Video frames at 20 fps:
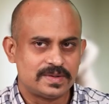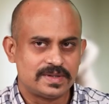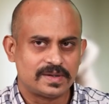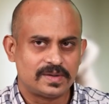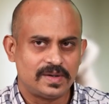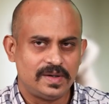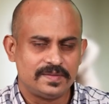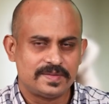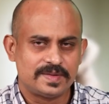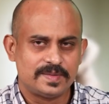so
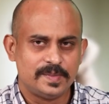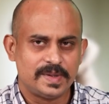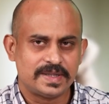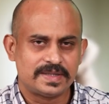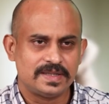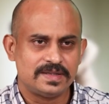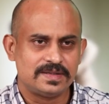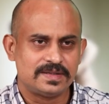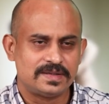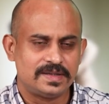Chekhov's
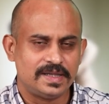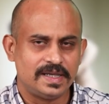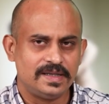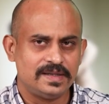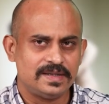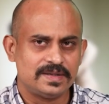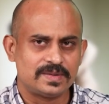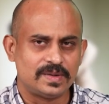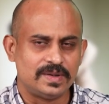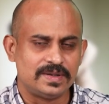message
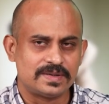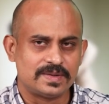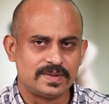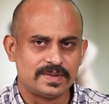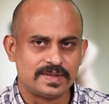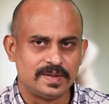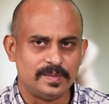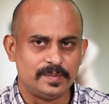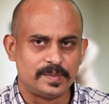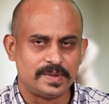there is also
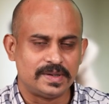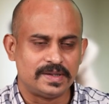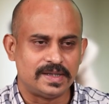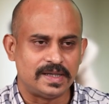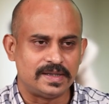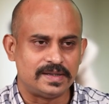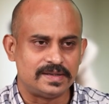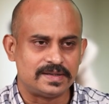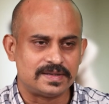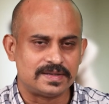simple,
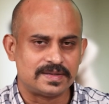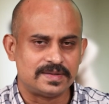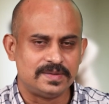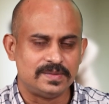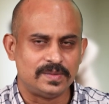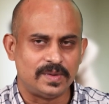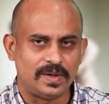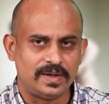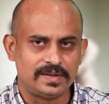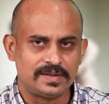that it's
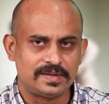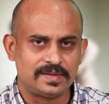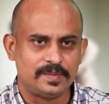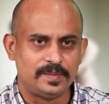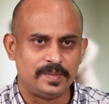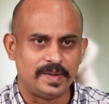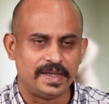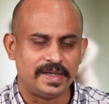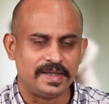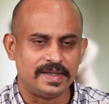not
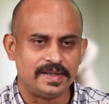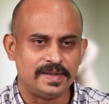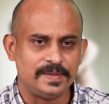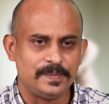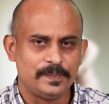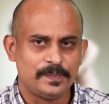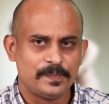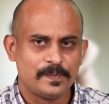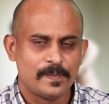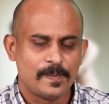by,
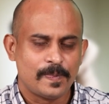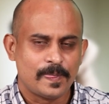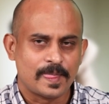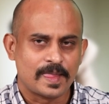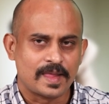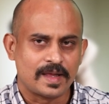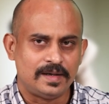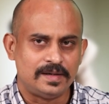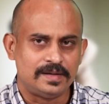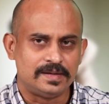
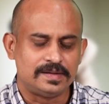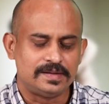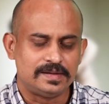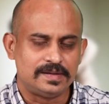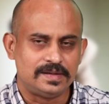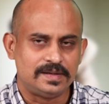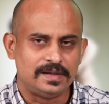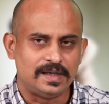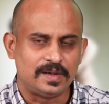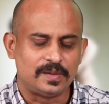
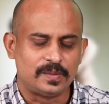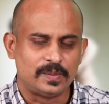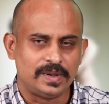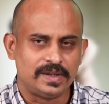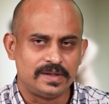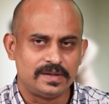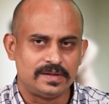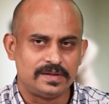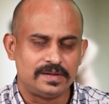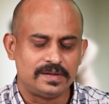that
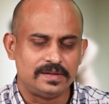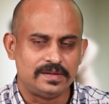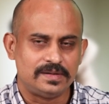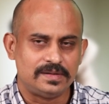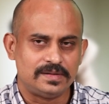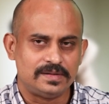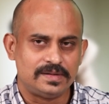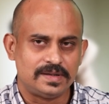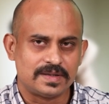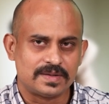one
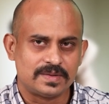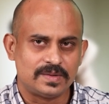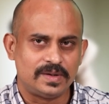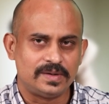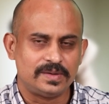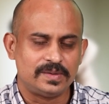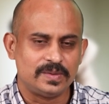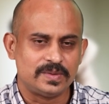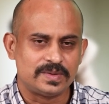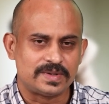does
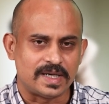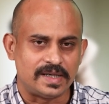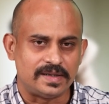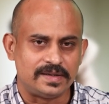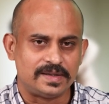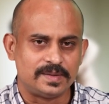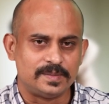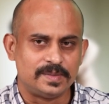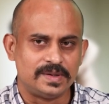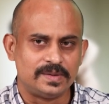not do
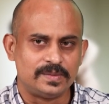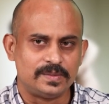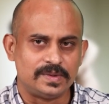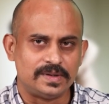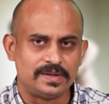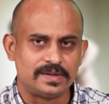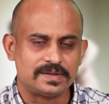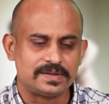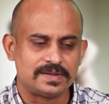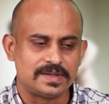charitable
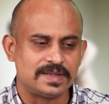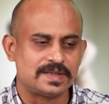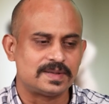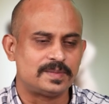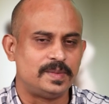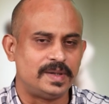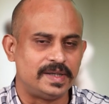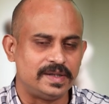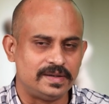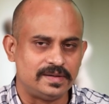work
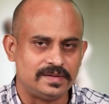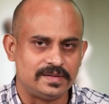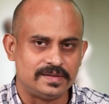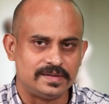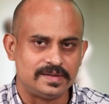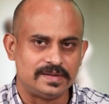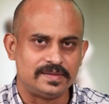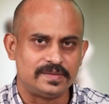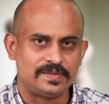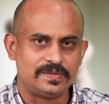just by
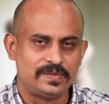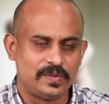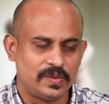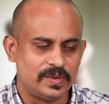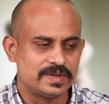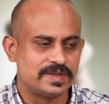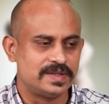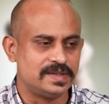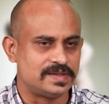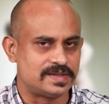
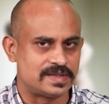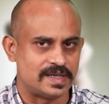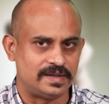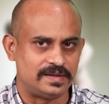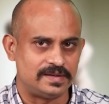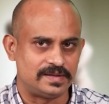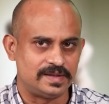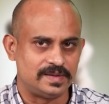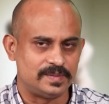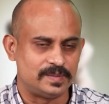forcing
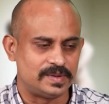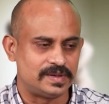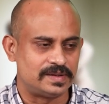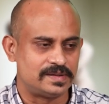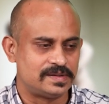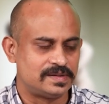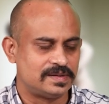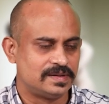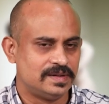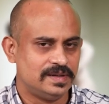charity, but
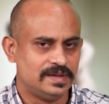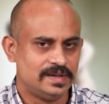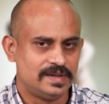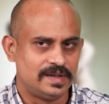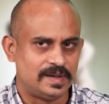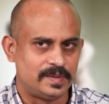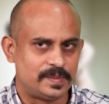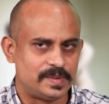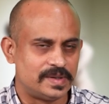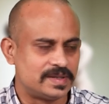
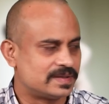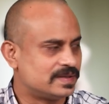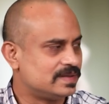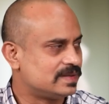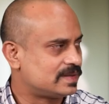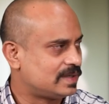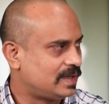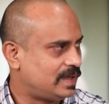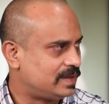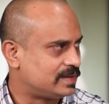a
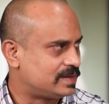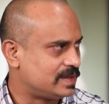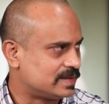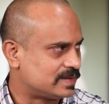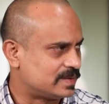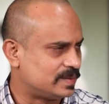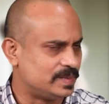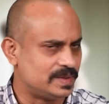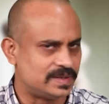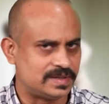person's heart
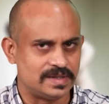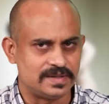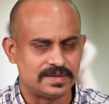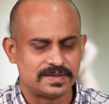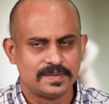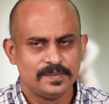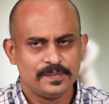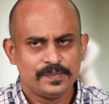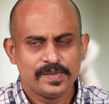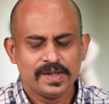has to be
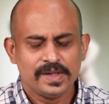changed.